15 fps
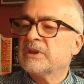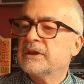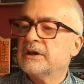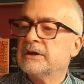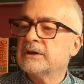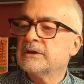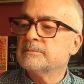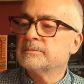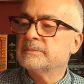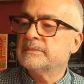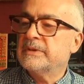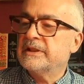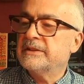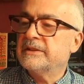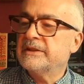Um,
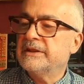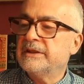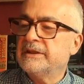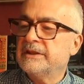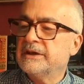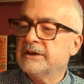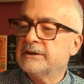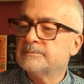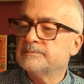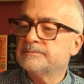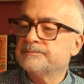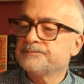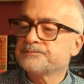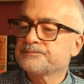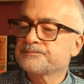the um,